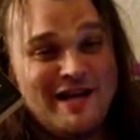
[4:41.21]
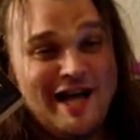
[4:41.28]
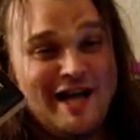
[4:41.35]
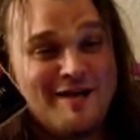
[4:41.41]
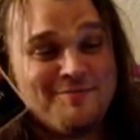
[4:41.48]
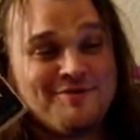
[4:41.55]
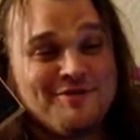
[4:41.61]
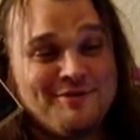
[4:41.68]

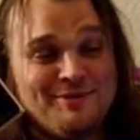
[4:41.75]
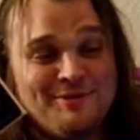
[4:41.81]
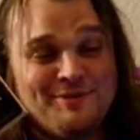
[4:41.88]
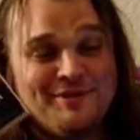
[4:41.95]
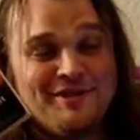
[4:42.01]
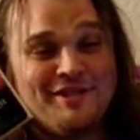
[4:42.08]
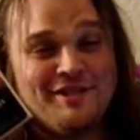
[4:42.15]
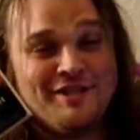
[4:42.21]

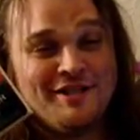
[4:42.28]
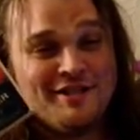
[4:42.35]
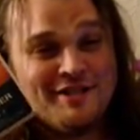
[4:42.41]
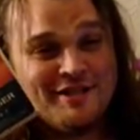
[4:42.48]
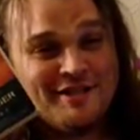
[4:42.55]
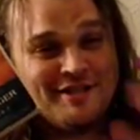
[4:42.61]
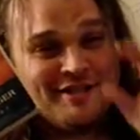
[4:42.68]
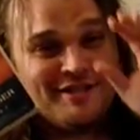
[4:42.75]
absolutely
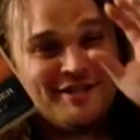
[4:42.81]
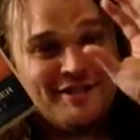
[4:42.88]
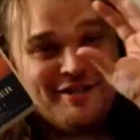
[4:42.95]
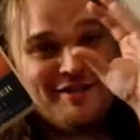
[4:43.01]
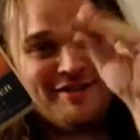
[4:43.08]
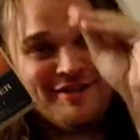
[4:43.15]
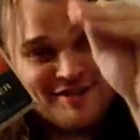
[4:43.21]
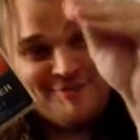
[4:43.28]

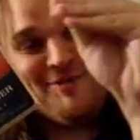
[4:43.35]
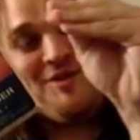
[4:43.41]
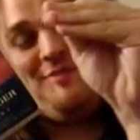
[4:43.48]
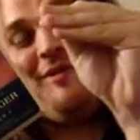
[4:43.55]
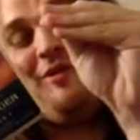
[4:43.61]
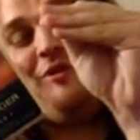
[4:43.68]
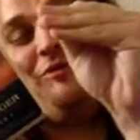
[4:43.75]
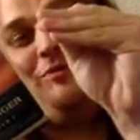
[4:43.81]
this much
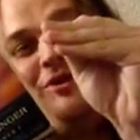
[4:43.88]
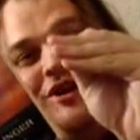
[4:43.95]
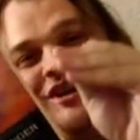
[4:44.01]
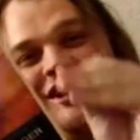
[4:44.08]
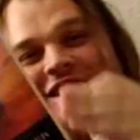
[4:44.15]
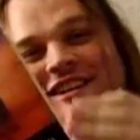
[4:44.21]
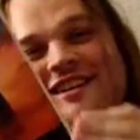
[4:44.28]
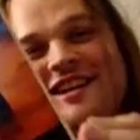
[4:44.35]
about this book.
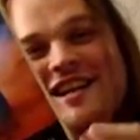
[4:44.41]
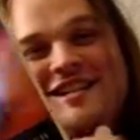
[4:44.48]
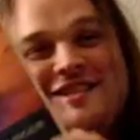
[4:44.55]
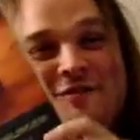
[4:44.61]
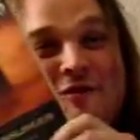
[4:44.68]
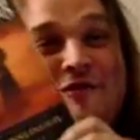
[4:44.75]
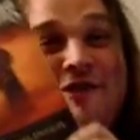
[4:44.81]
Except